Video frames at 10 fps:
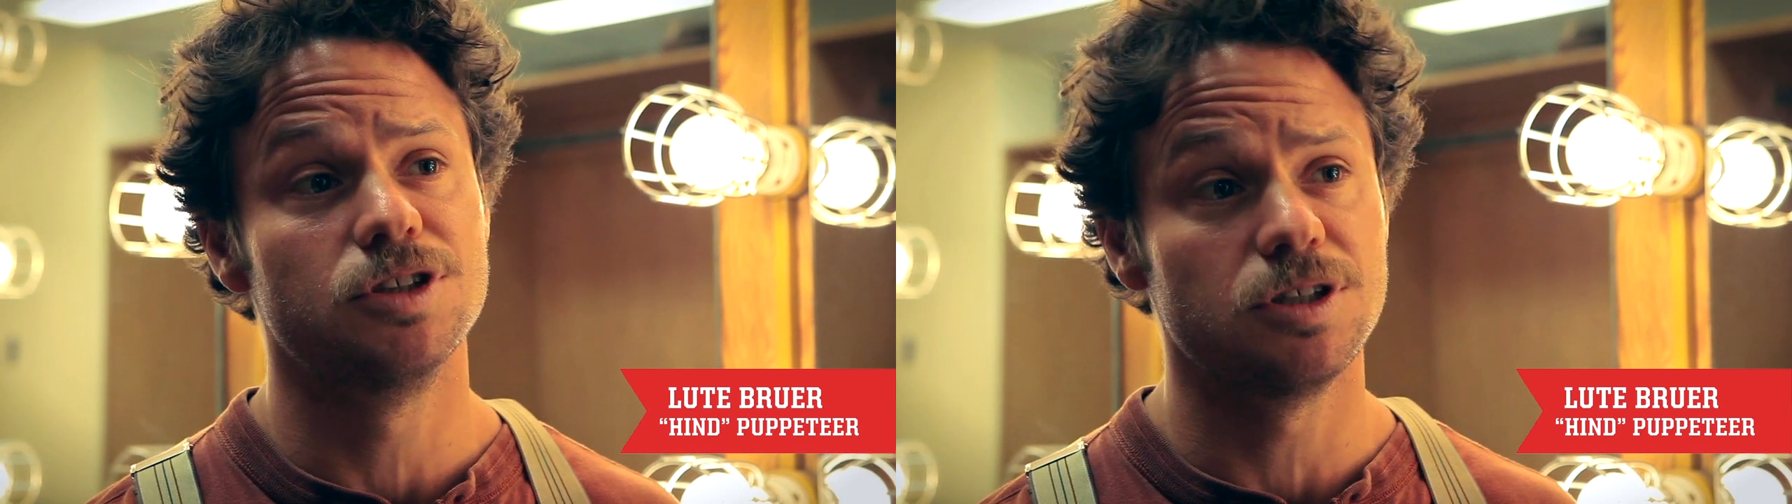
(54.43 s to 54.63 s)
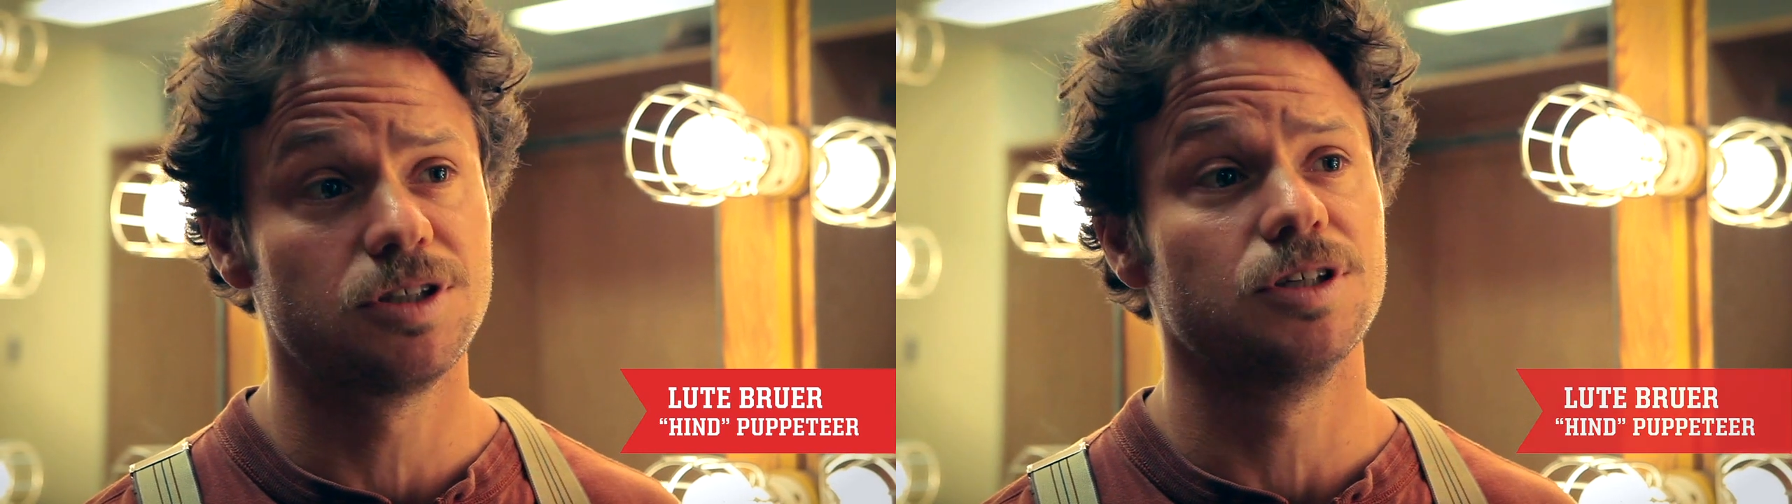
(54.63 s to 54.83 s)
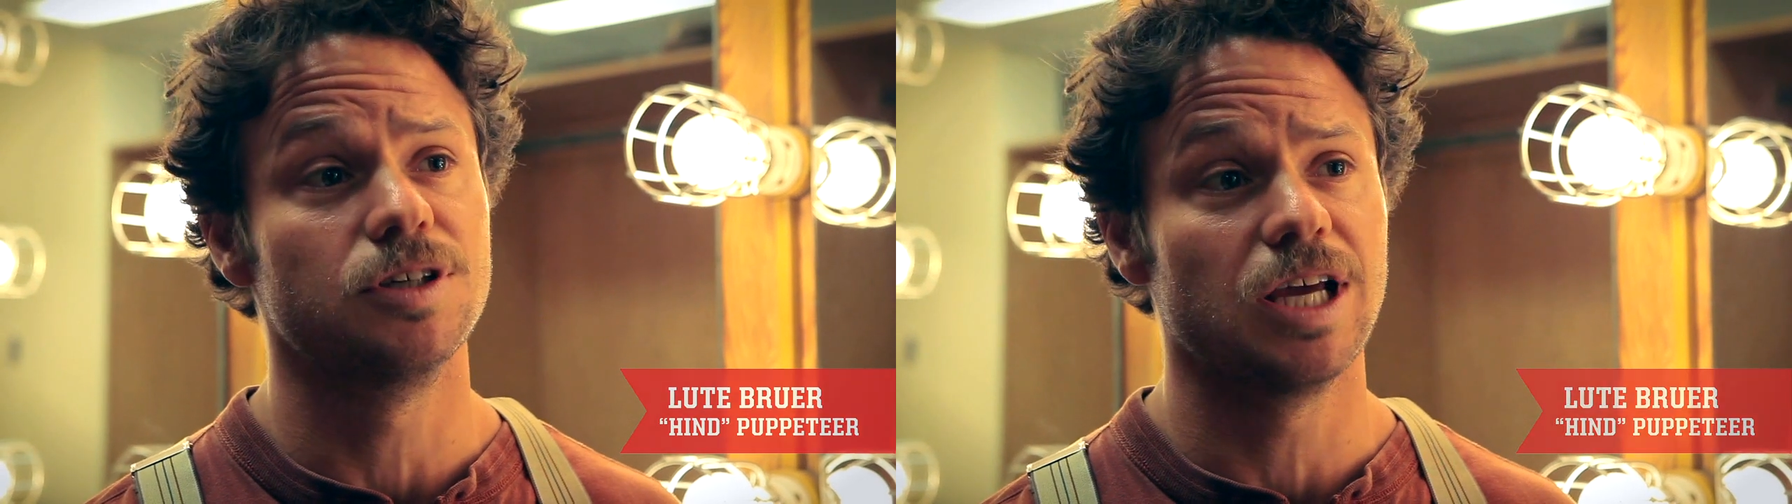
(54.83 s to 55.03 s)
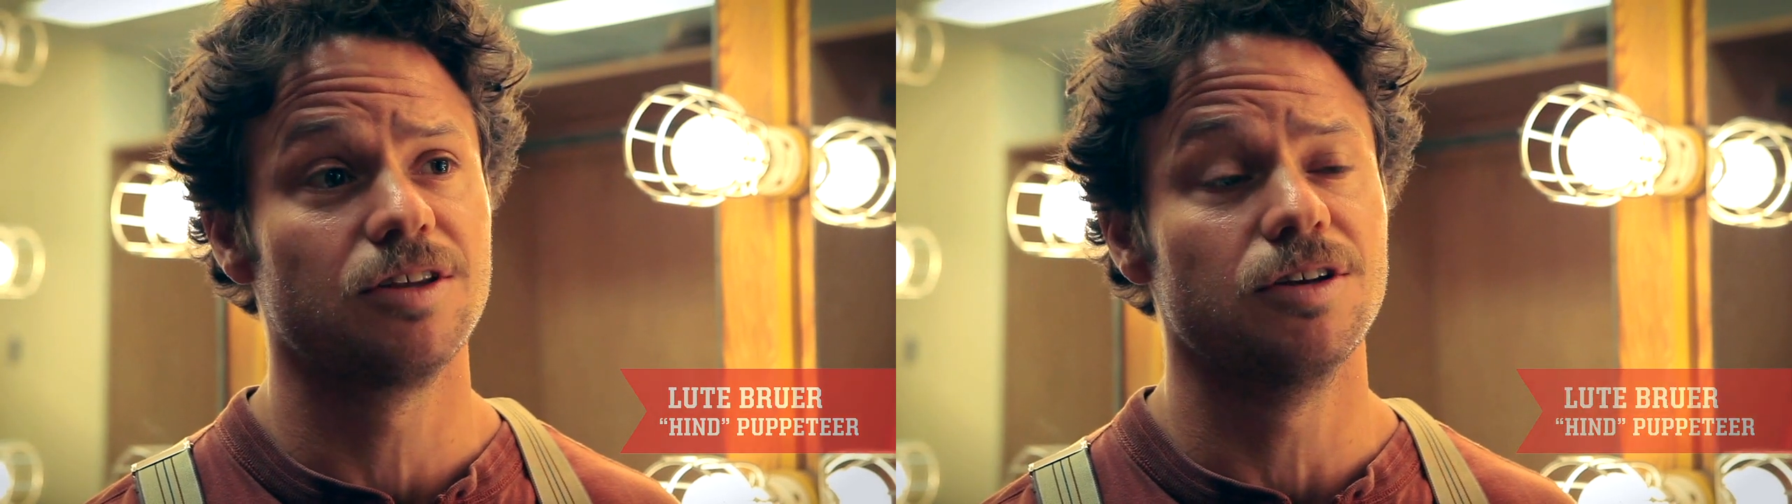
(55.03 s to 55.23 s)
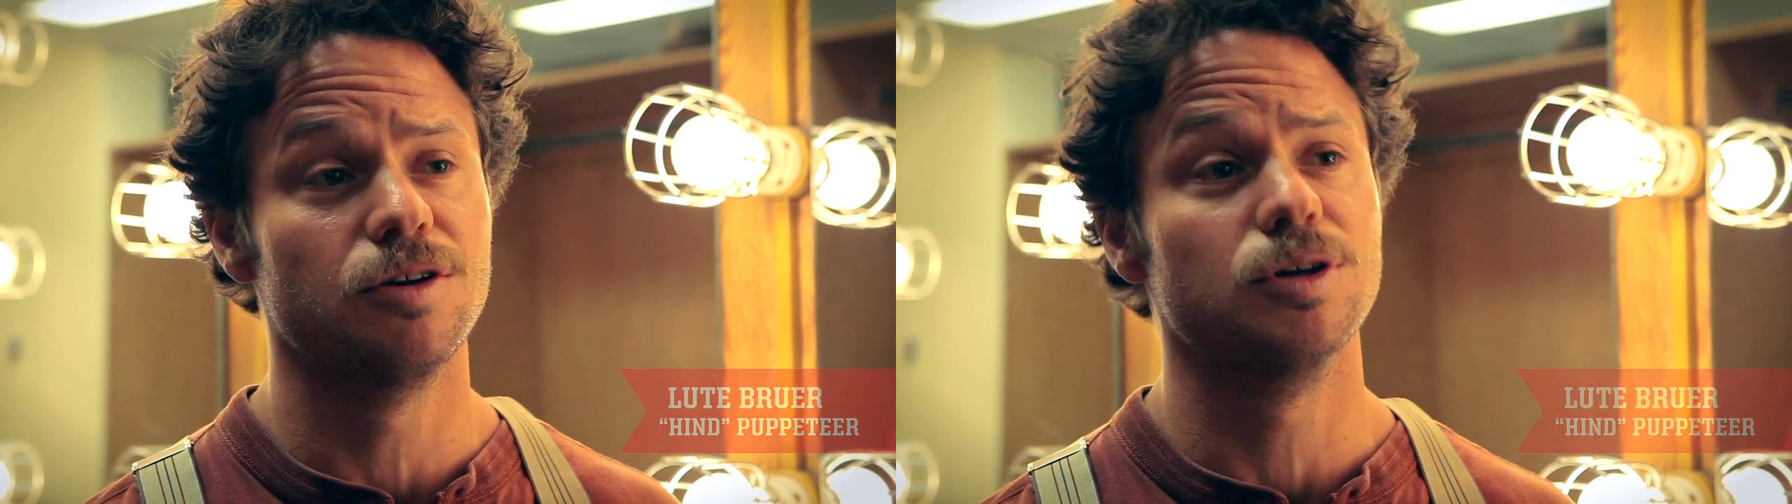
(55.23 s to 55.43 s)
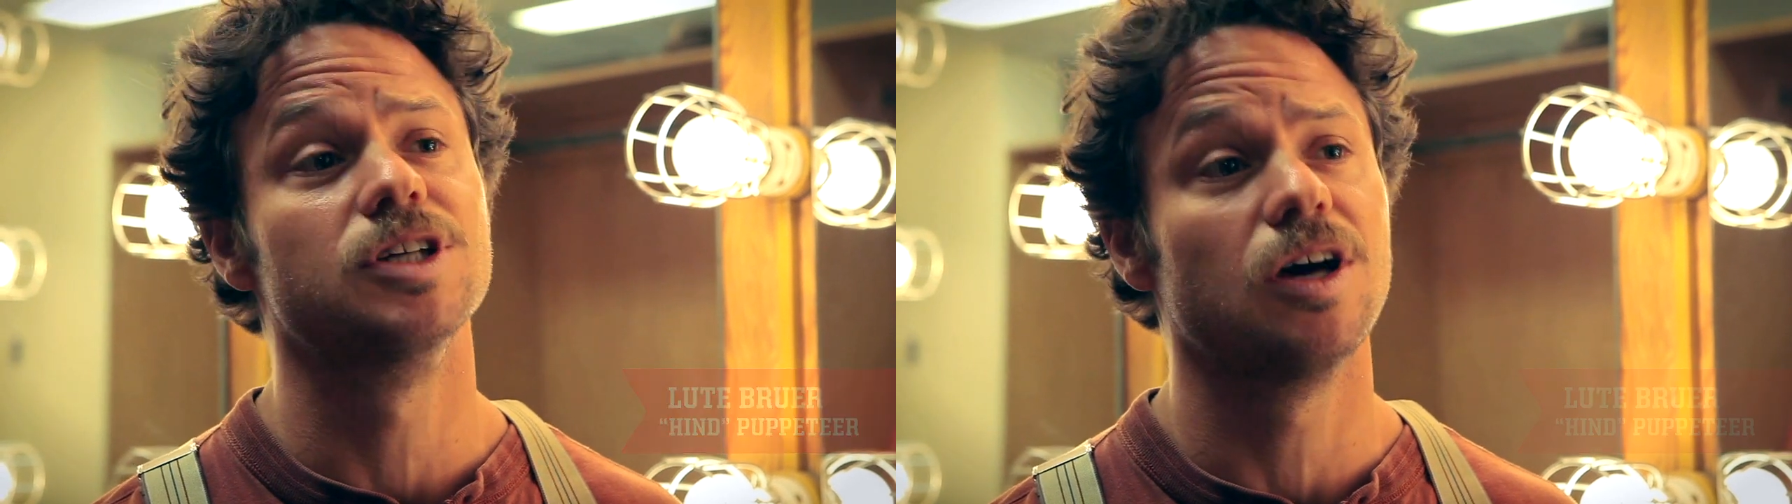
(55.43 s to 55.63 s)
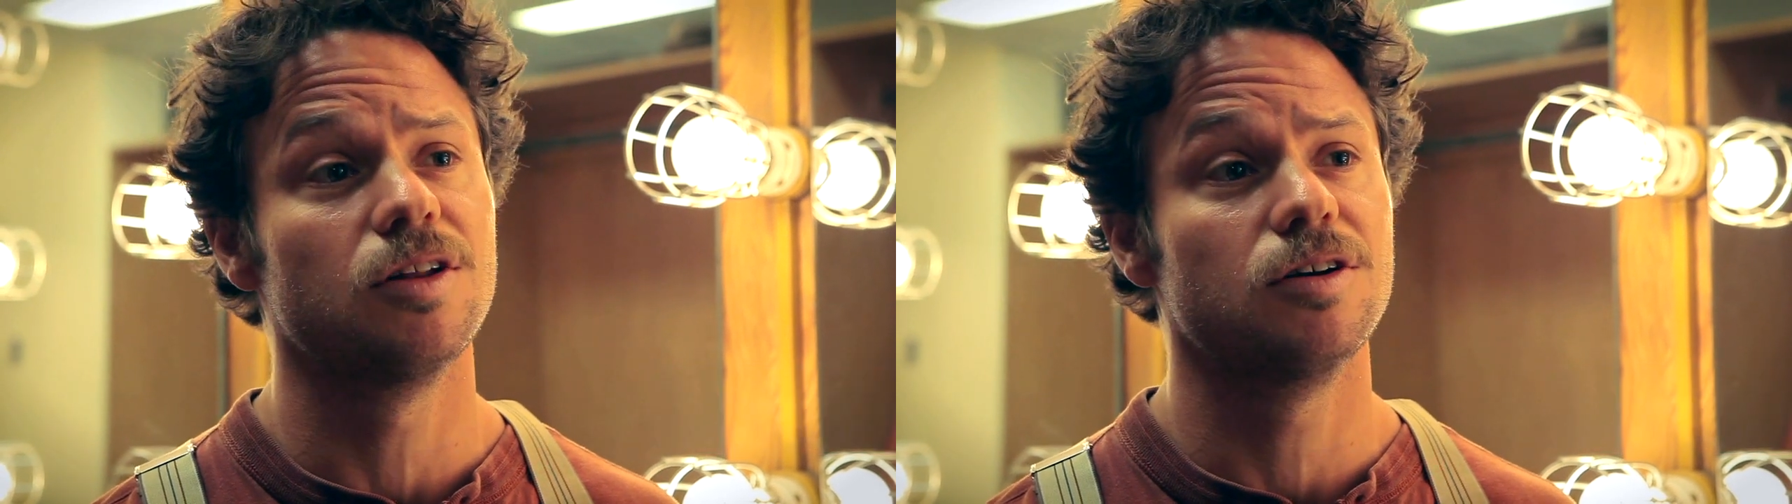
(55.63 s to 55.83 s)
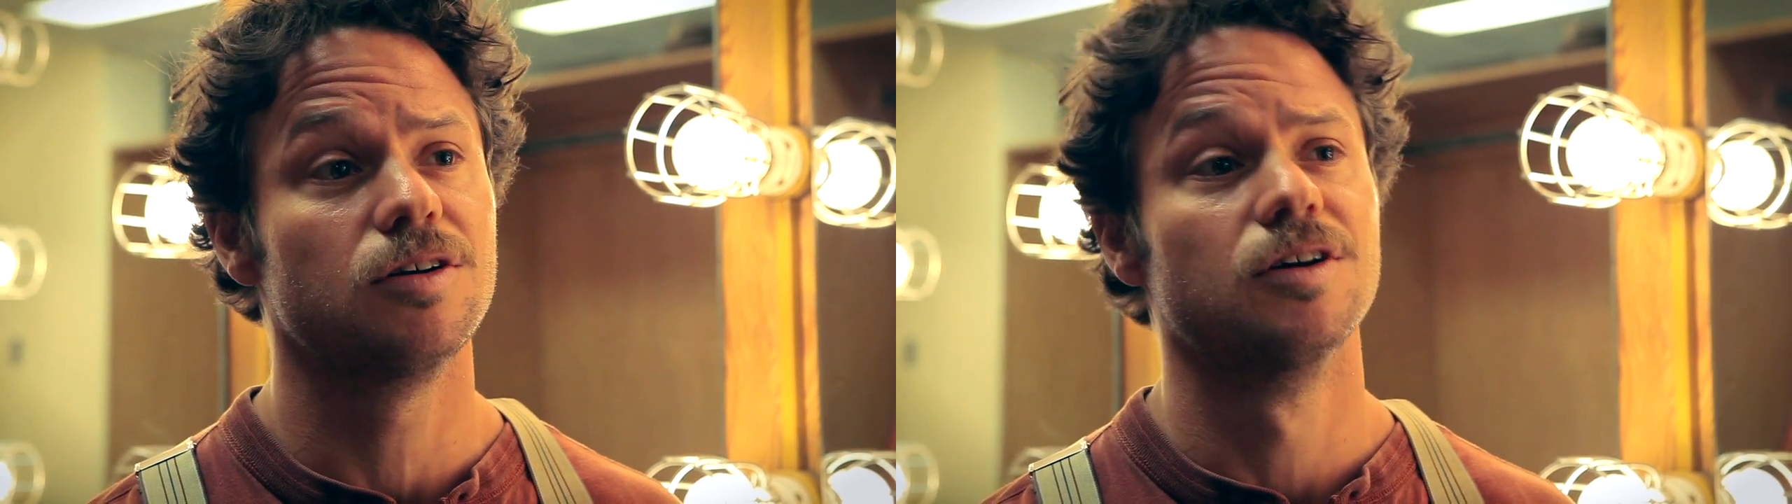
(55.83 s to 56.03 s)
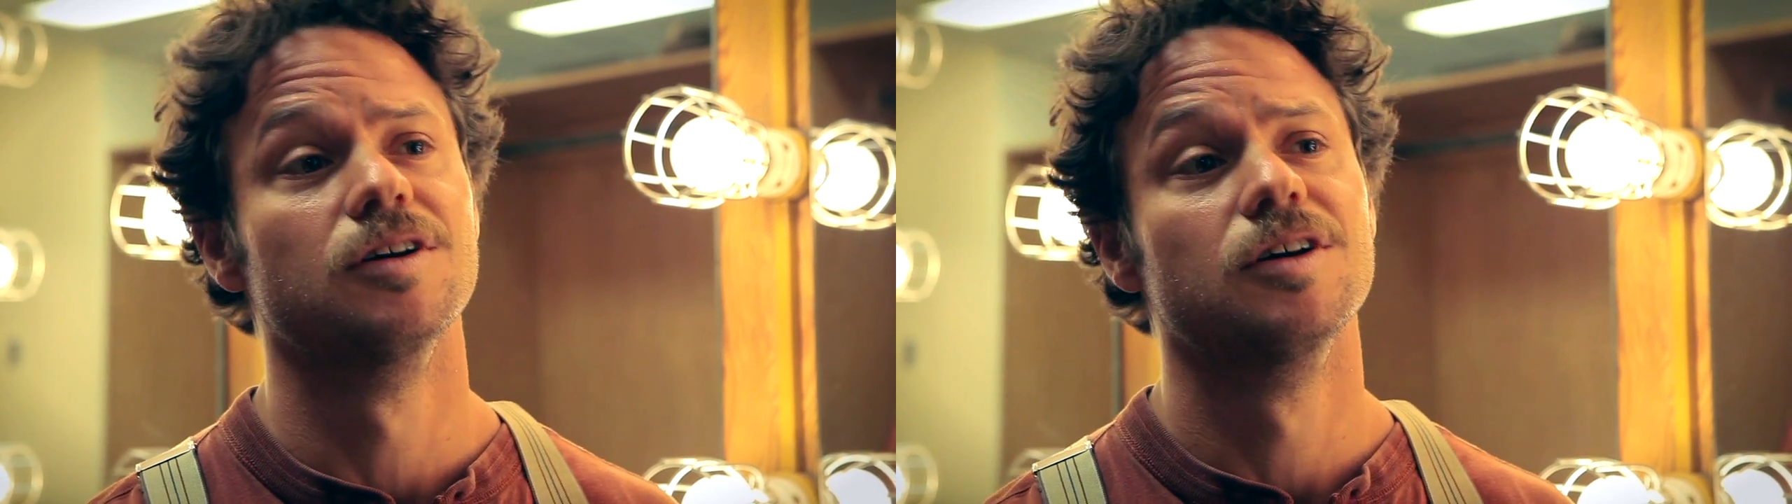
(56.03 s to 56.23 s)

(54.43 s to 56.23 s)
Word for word: just to get to know each other,